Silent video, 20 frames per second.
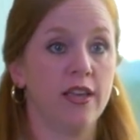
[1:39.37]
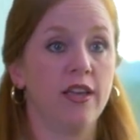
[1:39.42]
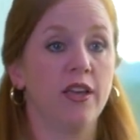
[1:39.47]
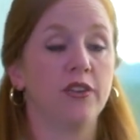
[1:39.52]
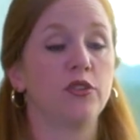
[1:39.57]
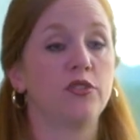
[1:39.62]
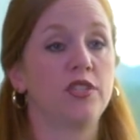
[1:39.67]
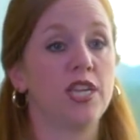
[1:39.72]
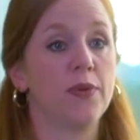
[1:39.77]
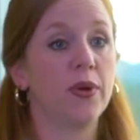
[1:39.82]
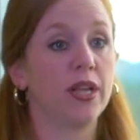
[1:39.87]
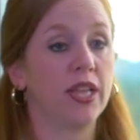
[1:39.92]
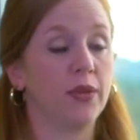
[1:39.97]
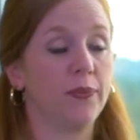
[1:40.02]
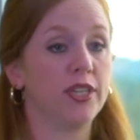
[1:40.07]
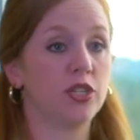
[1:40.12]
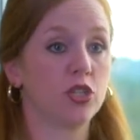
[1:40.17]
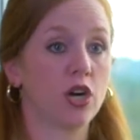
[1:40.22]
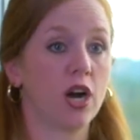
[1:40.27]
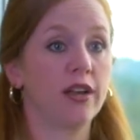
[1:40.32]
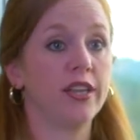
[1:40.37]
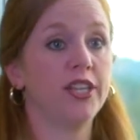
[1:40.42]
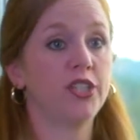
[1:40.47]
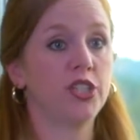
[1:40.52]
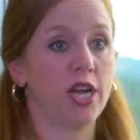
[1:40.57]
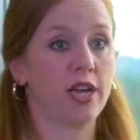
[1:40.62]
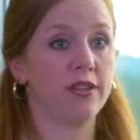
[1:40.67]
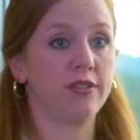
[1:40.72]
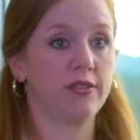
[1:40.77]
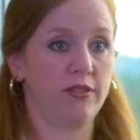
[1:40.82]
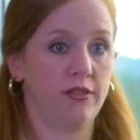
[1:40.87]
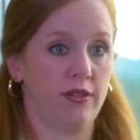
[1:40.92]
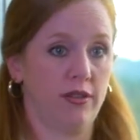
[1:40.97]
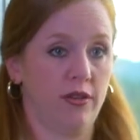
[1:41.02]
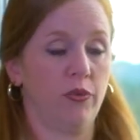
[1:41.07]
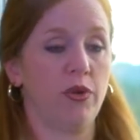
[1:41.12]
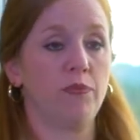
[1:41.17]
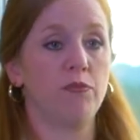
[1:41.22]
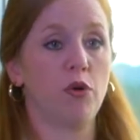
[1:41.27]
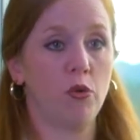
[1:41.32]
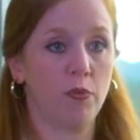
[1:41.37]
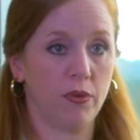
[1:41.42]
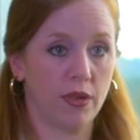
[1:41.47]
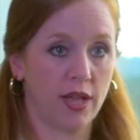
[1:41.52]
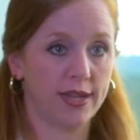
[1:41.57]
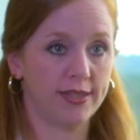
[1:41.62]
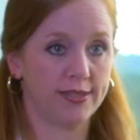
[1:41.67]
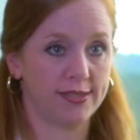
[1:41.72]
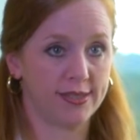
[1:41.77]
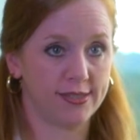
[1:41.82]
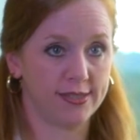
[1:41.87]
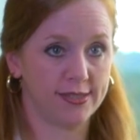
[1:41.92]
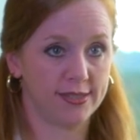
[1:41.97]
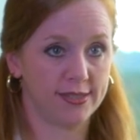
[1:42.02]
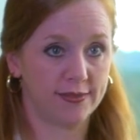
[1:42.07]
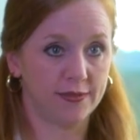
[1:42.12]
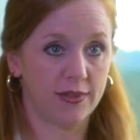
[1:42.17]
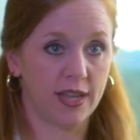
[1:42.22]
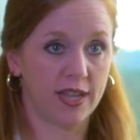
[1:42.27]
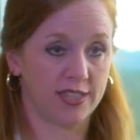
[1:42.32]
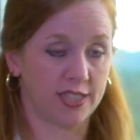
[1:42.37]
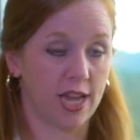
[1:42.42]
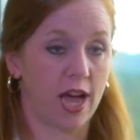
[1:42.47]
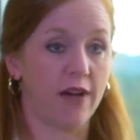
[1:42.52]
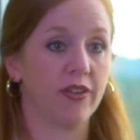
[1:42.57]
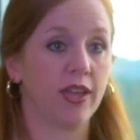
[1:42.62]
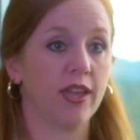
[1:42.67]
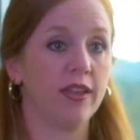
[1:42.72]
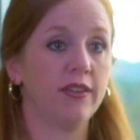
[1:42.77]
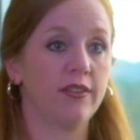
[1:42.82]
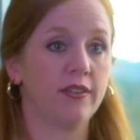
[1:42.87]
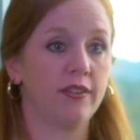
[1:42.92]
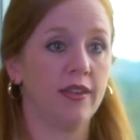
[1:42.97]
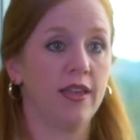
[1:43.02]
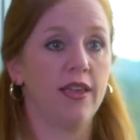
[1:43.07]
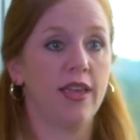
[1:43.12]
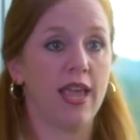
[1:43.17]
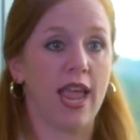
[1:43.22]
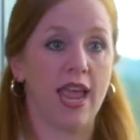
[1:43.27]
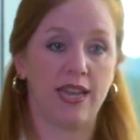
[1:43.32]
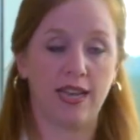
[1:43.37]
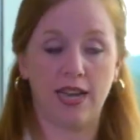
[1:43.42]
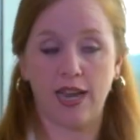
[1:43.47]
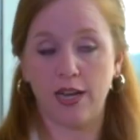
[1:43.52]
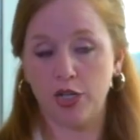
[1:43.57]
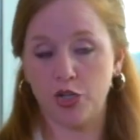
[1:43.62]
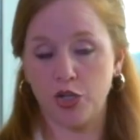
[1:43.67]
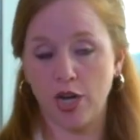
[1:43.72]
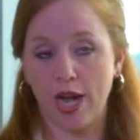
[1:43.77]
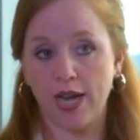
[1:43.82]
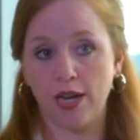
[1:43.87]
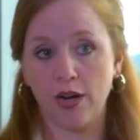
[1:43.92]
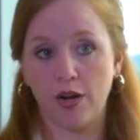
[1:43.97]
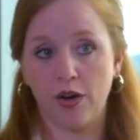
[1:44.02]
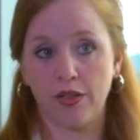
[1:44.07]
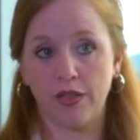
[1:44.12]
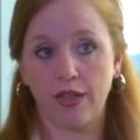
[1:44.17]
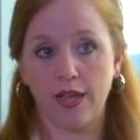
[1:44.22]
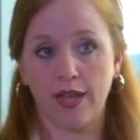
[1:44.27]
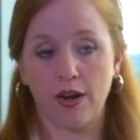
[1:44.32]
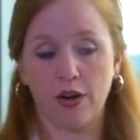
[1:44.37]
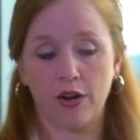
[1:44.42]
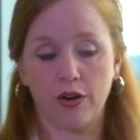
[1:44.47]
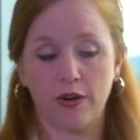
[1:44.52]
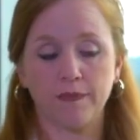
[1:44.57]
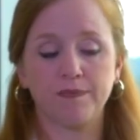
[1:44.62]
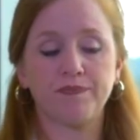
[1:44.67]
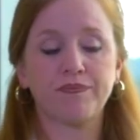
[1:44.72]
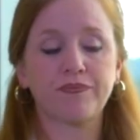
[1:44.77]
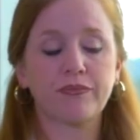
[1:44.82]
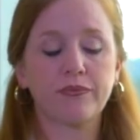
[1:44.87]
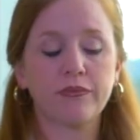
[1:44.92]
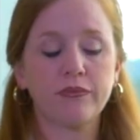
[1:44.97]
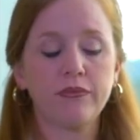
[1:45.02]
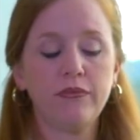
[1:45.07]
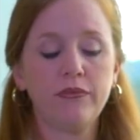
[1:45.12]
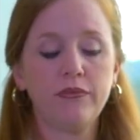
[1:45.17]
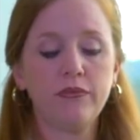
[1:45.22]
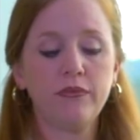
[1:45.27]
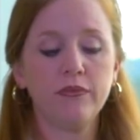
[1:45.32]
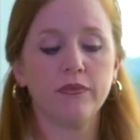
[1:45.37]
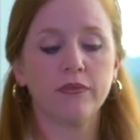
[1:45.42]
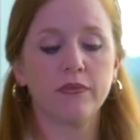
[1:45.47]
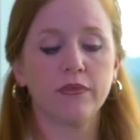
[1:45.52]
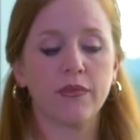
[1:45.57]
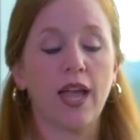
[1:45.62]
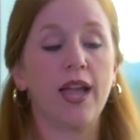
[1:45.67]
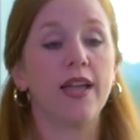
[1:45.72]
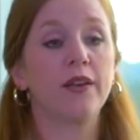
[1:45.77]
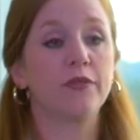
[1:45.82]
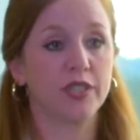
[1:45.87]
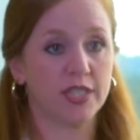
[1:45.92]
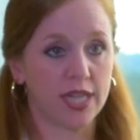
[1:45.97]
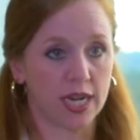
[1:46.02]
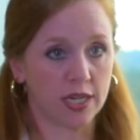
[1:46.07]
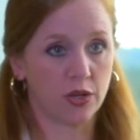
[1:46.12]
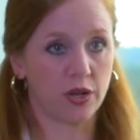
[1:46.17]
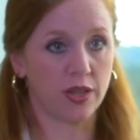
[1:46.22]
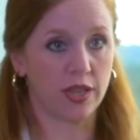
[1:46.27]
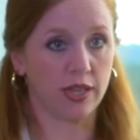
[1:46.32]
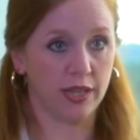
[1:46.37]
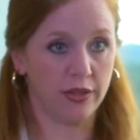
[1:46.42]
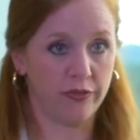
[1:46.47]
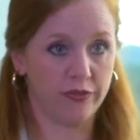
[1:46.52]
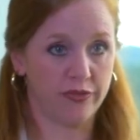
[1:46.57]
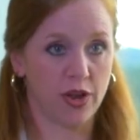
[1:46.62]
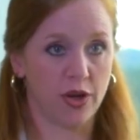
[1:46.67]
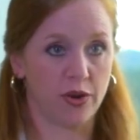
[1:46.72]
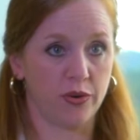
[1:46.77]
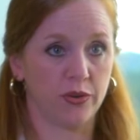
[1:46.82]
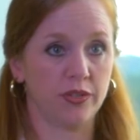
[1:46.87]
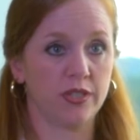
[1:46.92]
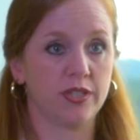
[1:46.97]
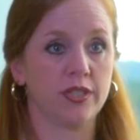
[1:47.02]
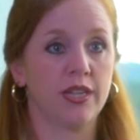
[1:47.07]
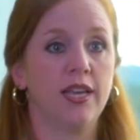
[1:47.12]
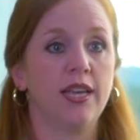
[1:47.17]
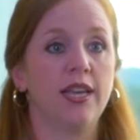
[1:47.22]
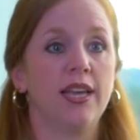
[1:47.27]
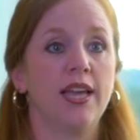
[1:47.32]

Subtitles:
So typically we start in the chest, we mobilize the esophagus and drain all and resect all the lymph nodes,